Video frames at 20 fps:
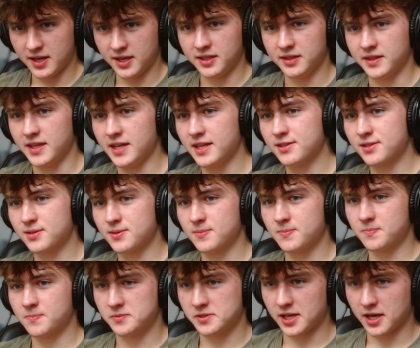Then
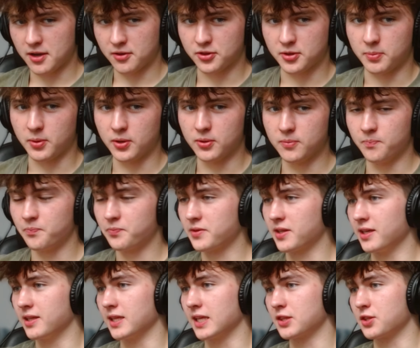take out the bolt
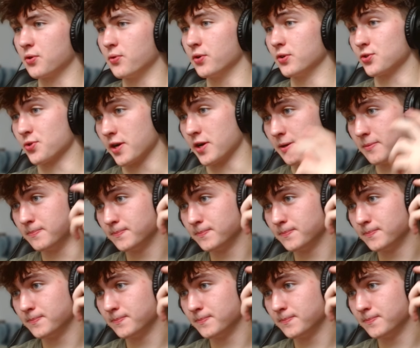and let the oil drain.